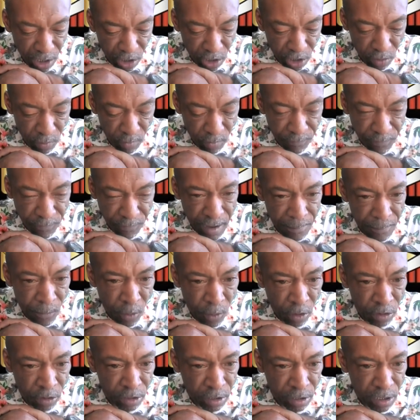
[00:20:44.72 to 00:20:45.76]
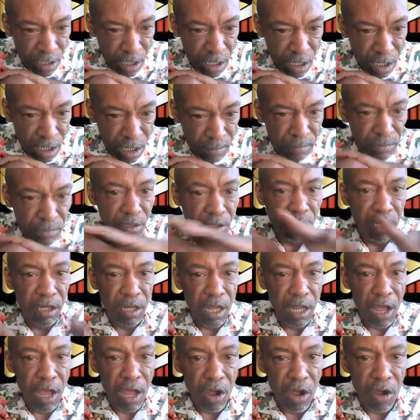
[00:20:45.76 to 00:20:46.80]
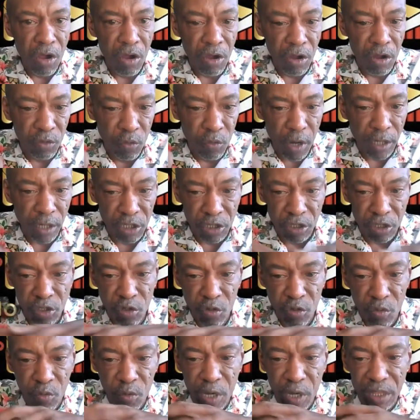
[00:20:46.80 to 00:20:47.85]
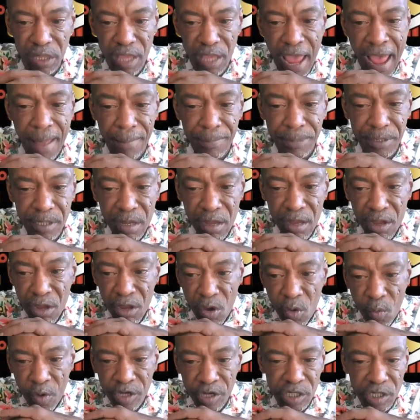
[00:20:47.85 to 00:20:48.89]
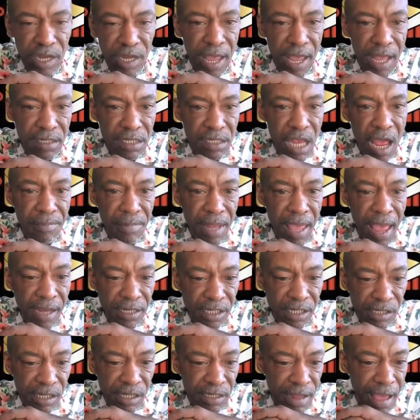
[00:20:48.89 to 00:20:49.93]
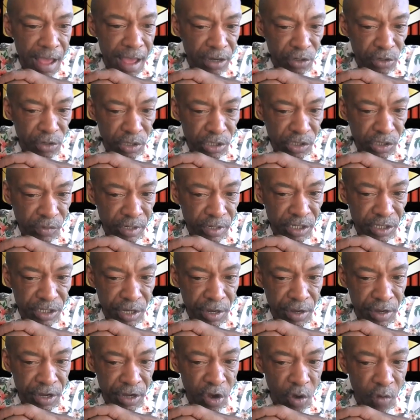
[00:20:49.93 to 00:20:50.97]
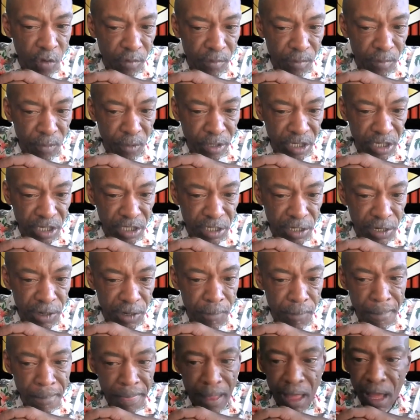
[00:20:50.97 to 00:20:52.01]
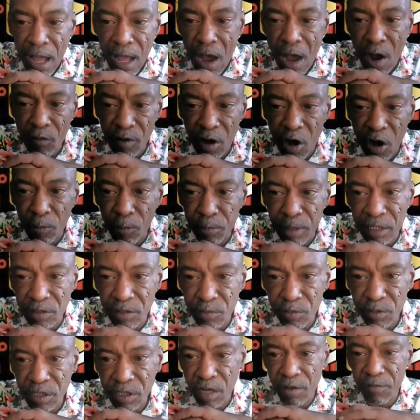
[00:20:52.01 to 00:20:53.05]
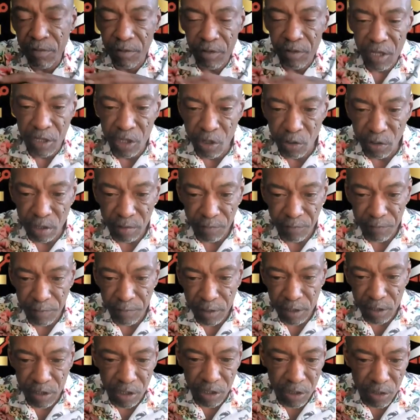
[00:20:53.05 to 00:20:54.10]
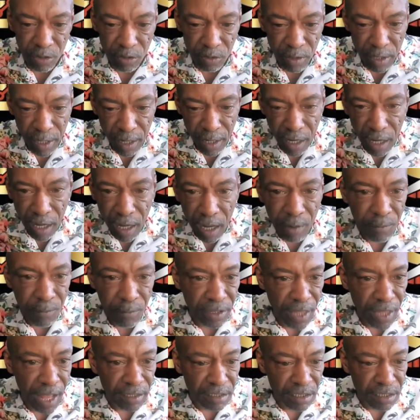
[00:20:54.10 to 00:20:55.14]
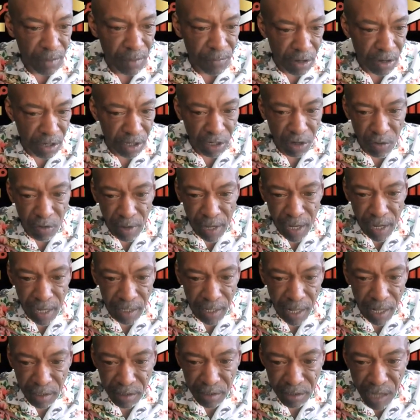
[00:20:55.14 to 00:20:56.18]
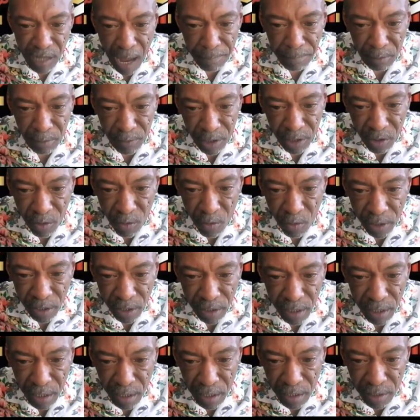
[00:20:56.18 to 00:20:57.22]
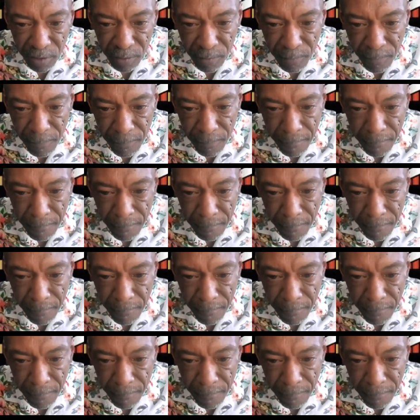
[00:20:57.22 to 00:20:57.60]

you will find more on what to do with HAPPS, where she had time to actually sit down and do a screen share and go over more detail. However, I hope this was of use to you. And with that said, we're going to go ahead and stop the recording here.